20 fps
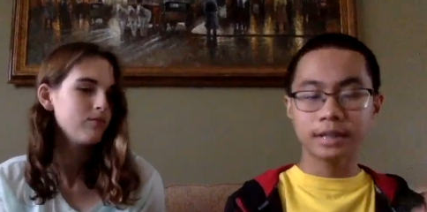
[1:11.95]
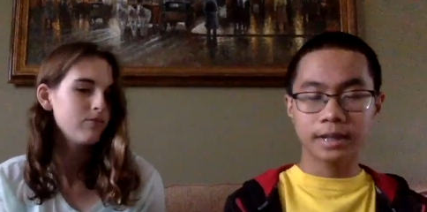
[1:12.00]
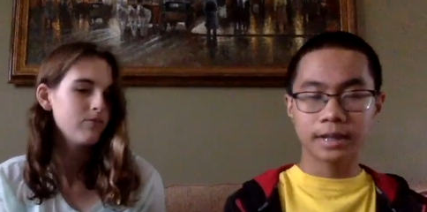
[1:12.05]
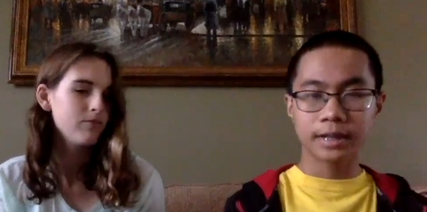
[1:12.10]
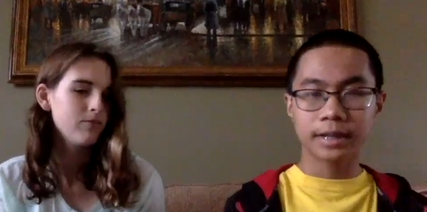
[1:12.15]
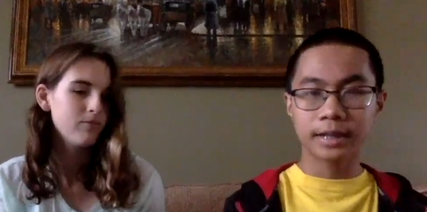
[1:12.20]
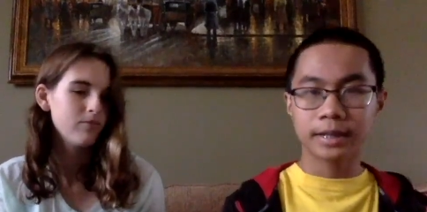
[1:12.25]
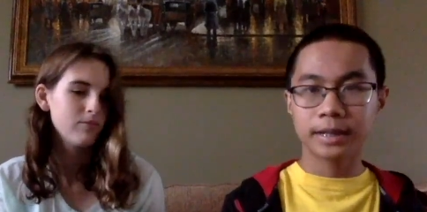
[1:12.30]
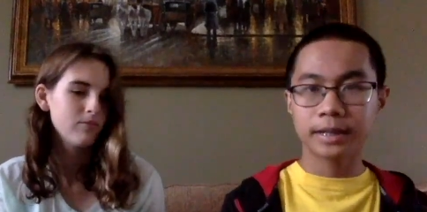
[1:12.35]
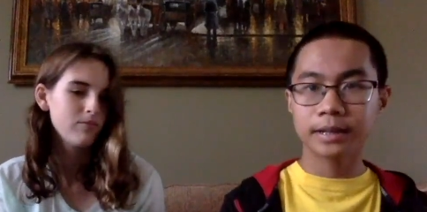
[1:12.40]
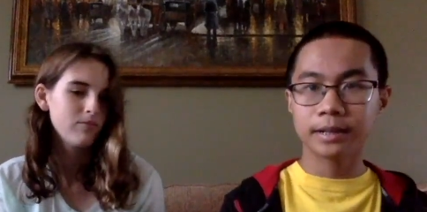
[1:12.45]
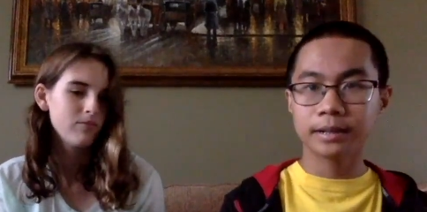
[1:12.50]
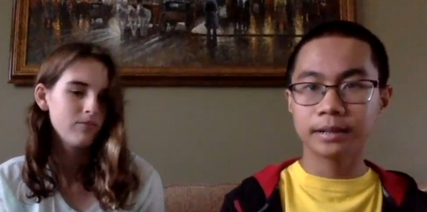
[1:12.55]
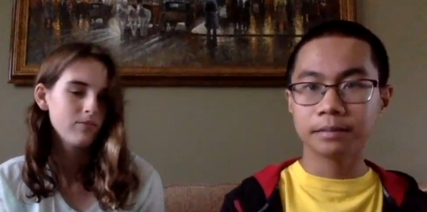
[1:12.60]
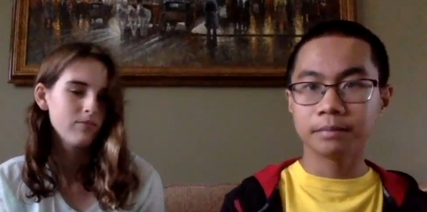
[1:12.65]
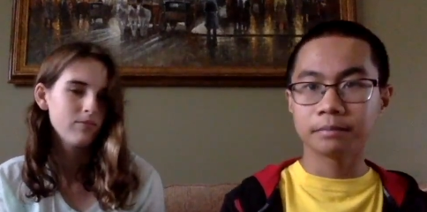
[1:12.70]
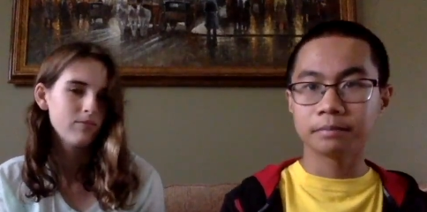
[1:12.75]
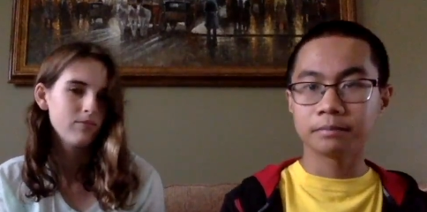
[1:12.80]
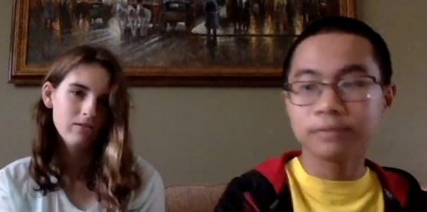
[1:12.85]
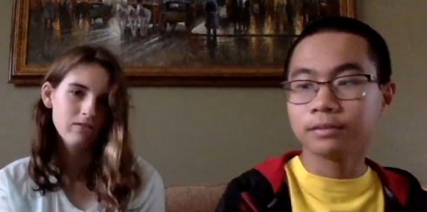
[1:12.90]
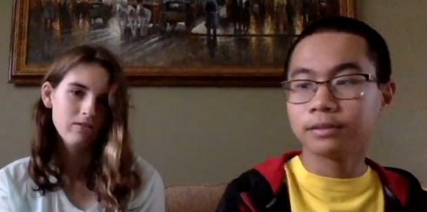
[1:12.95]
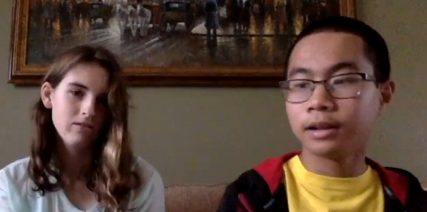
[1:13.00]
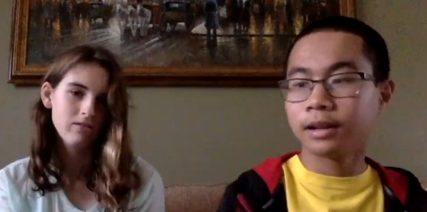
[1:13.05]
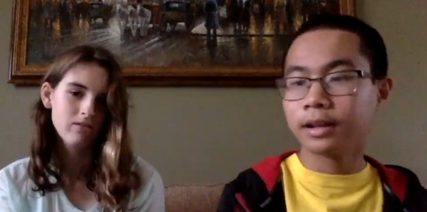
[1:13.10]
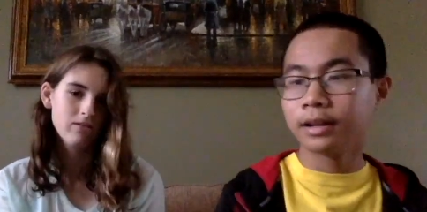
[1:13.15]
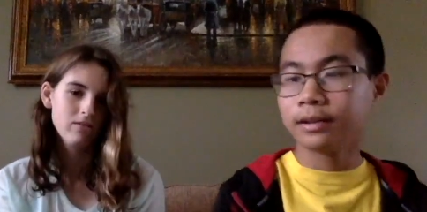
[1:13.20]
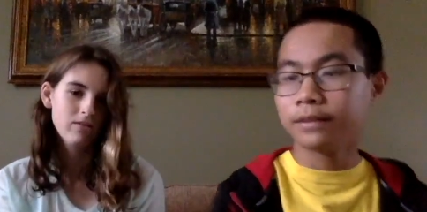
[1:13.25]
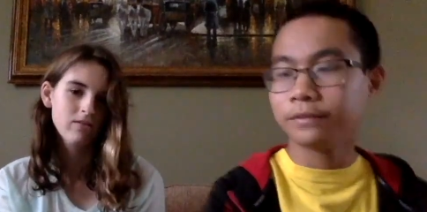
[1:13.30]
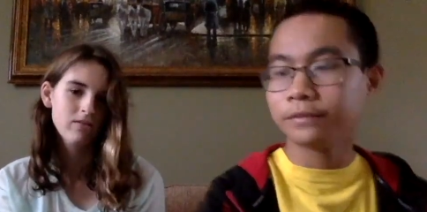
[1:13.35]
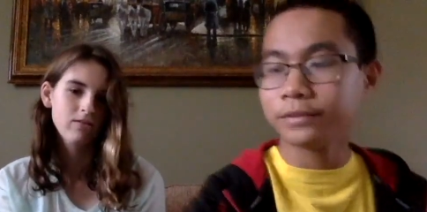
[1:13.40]
Speaker 1: And yeah, I
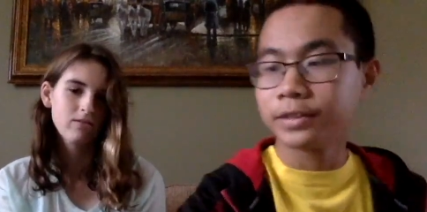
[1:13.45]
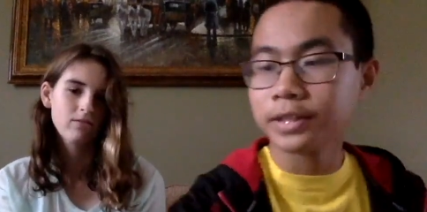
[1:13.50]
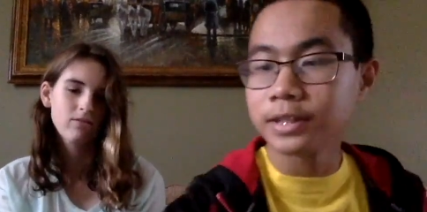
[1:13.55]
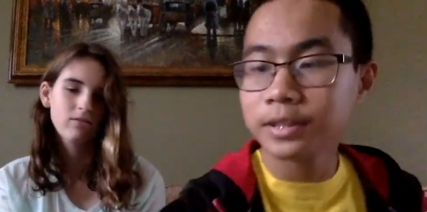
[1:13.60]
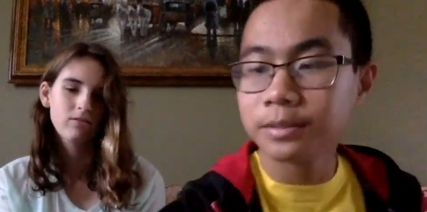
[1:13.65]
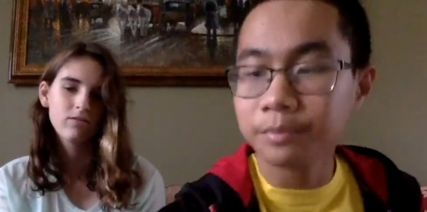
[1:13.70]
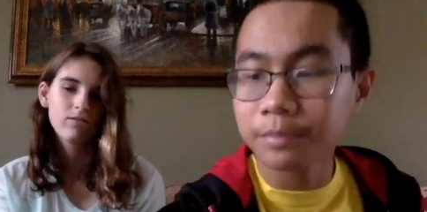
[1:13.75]
have this